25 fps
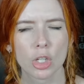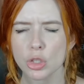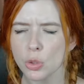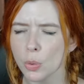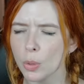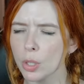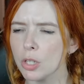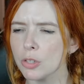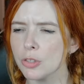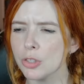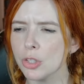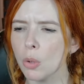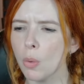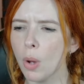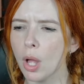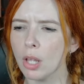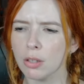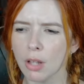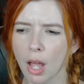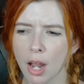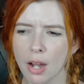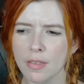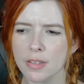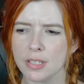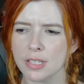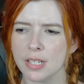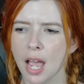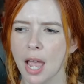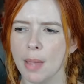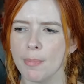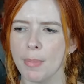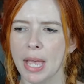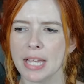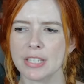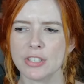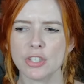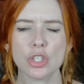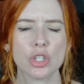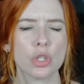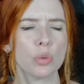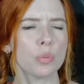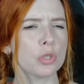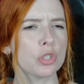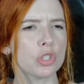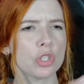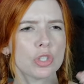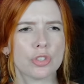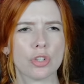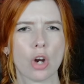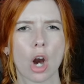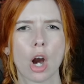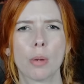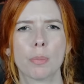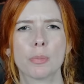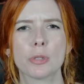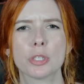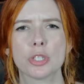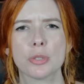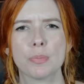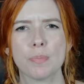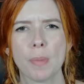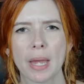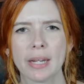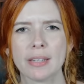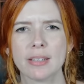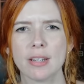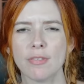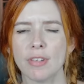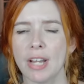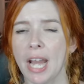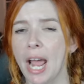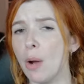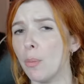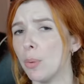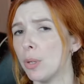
So it also a lot of the time has to do with just our perspective and how